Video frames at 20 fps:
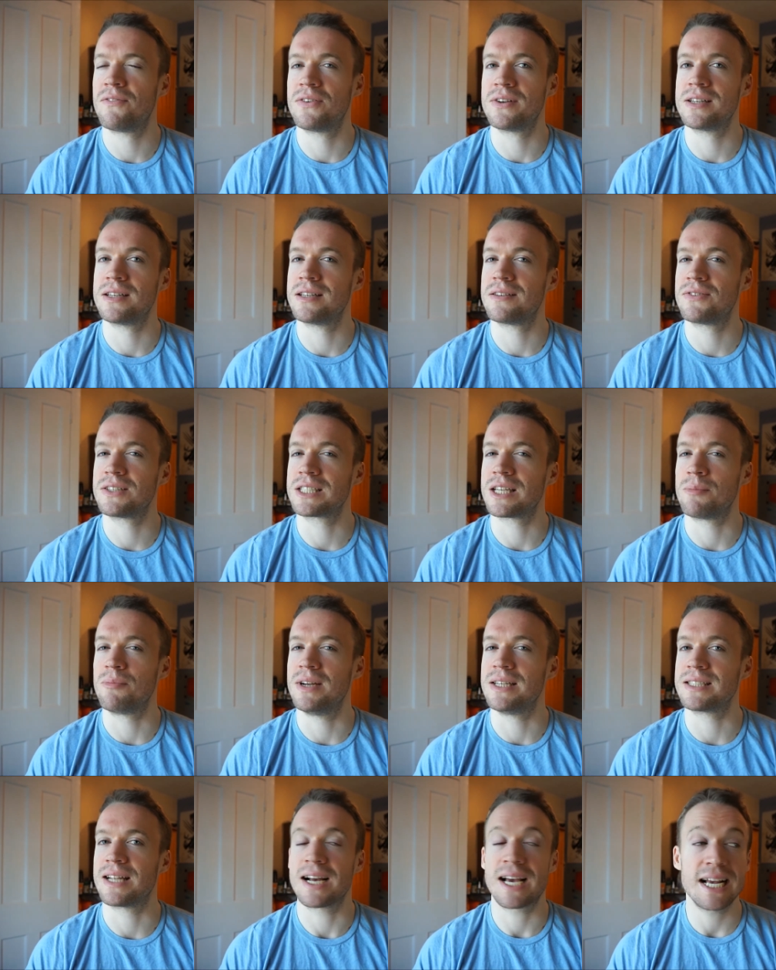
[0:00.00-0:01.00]
for, for some
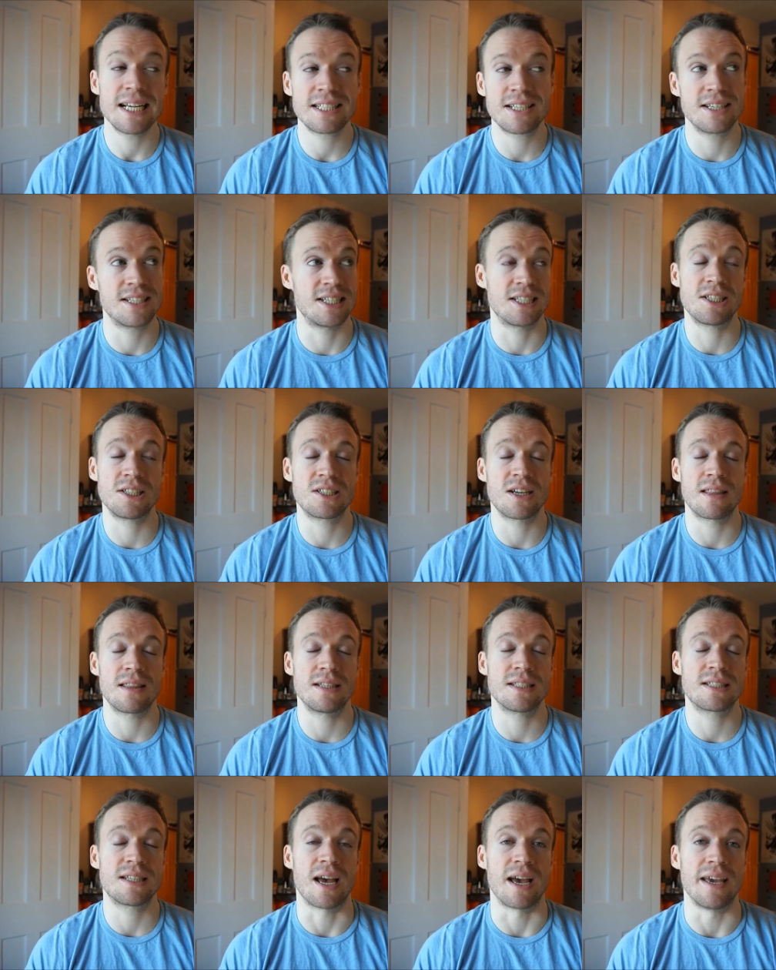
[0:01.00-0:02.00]
reason. I guess because it's a
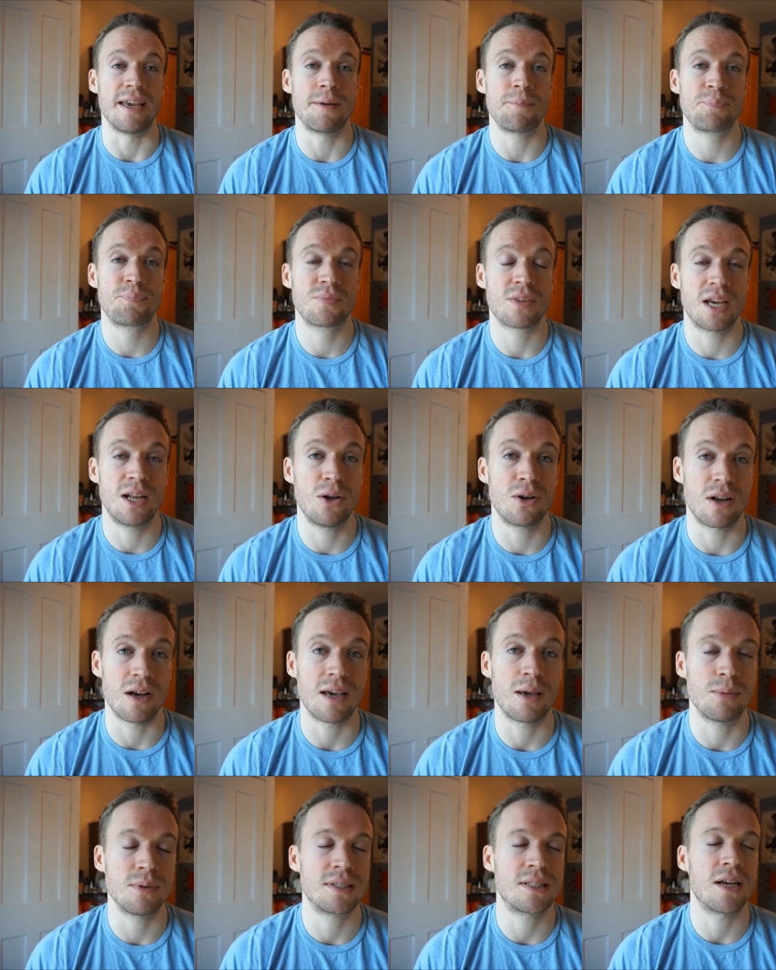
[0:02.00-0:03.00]
southern state, it looked
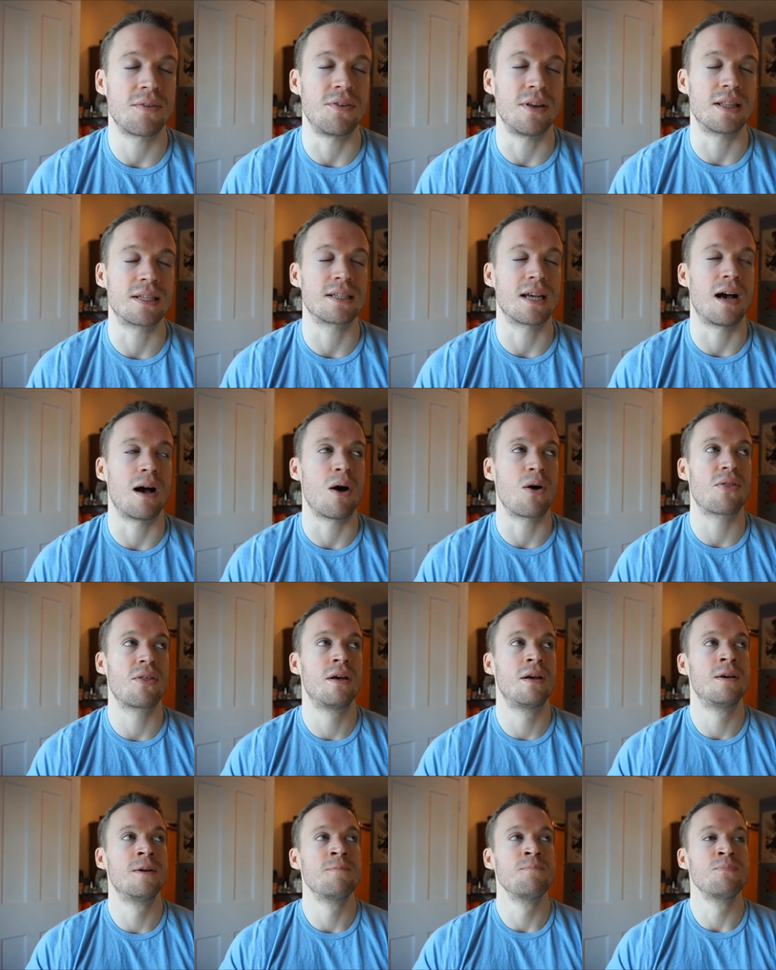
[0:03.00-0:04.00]
like it was definitely in the
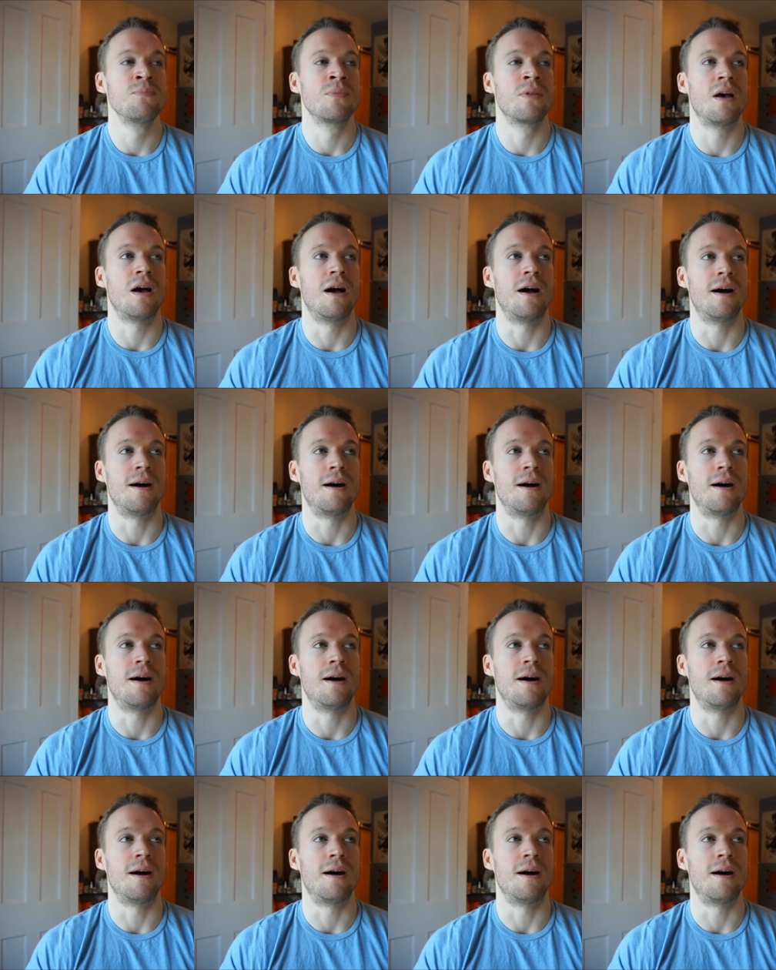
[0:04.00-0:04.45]
south.